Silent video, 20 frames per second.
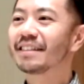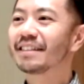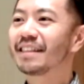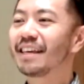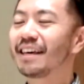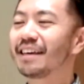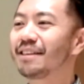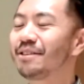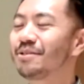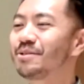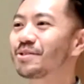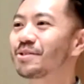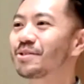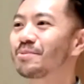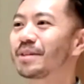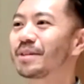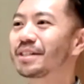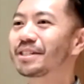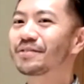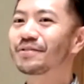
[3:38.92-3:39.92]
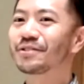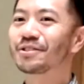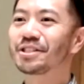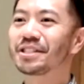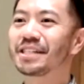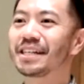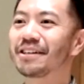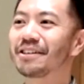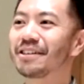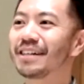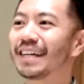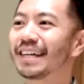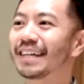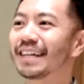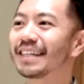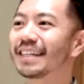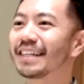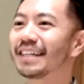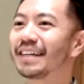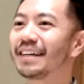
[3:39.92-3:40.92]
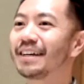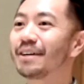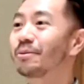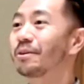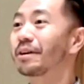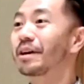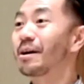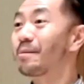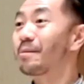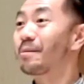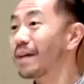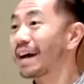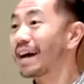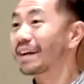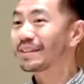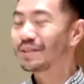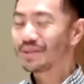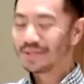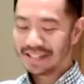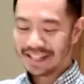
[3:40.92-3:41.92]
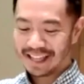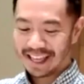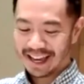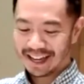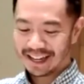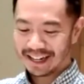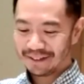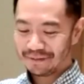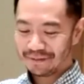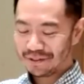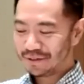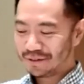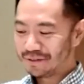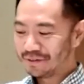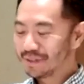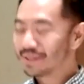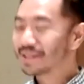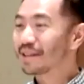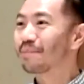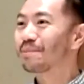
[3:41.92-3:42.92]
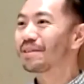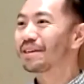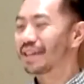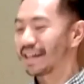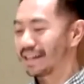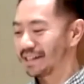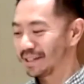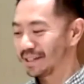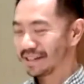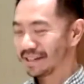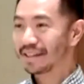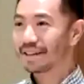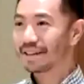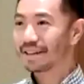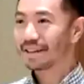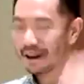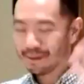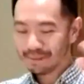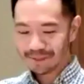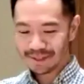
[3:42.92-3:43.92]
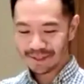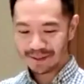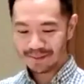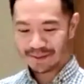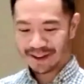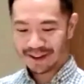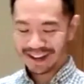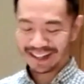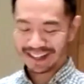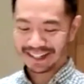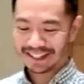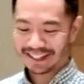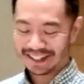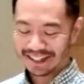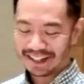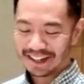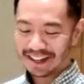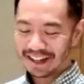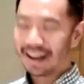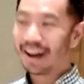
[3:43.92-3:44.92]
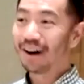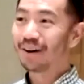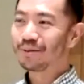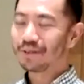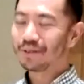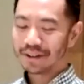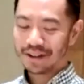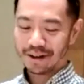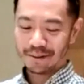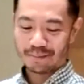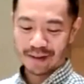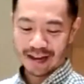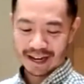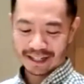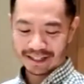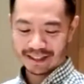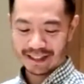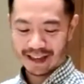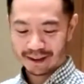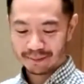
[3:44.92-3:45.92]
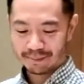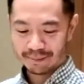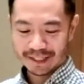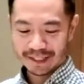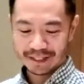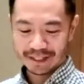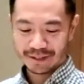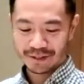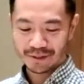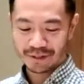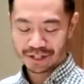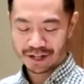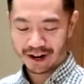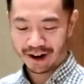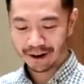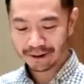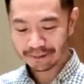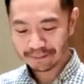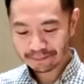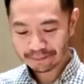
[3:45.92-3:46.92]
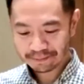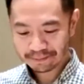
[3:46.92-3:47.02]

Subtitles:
Thank you so much for sharing. We'll come back to it again. If something else comes to mind, we'll come back to that, and please do share.